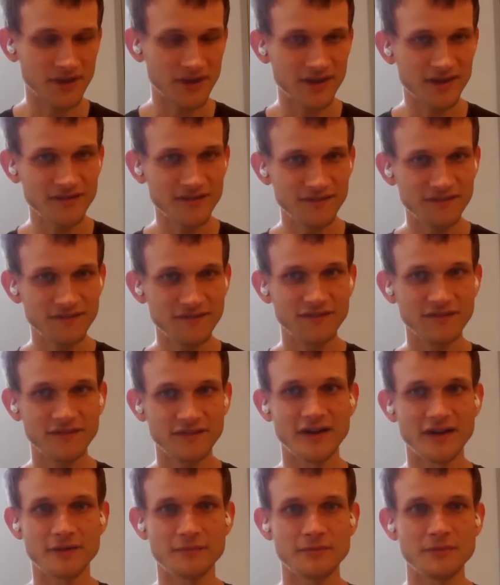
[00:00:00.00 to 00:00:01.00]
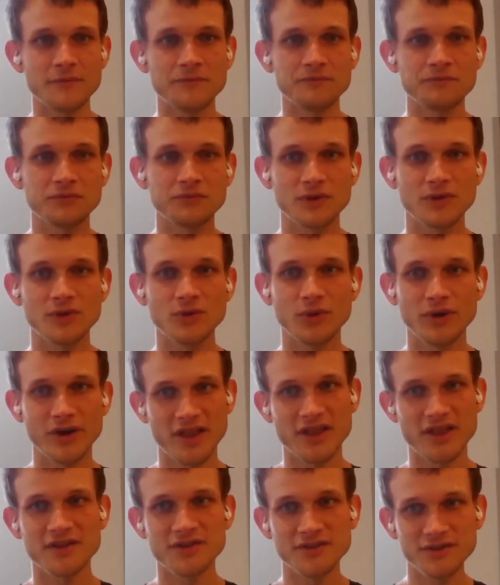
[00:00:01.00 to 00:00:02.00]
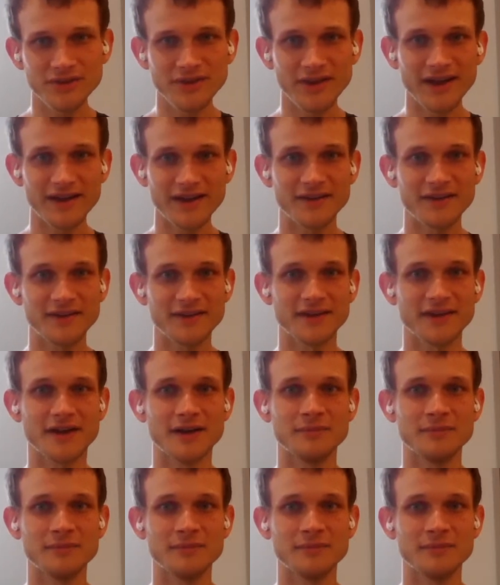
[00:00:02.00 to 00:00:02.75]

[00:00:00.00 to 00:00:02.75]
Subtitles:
if you wants to do that,